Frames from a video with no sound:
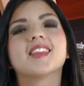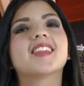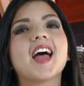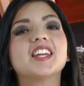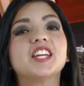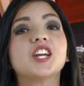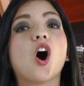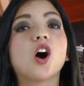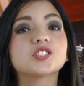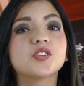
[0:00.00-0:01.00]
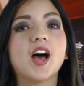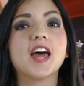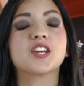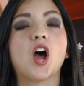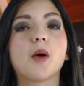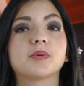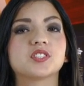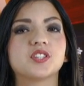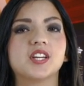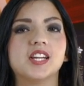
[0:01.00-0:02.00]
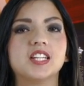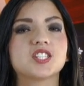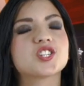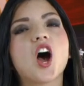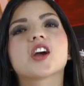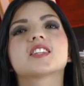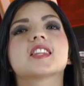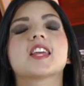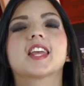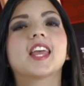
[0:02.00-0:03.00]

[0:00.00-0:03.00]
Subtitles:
Latin E also had an opportunity to talk to the